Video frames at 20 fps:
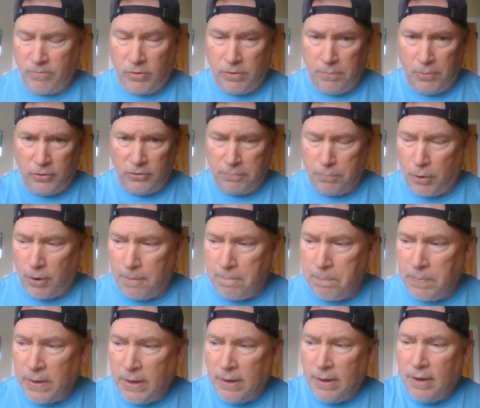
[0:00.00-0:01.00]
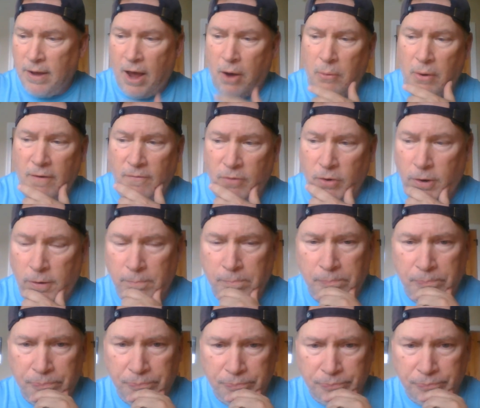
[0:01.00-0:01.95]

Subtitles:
for the most part. However,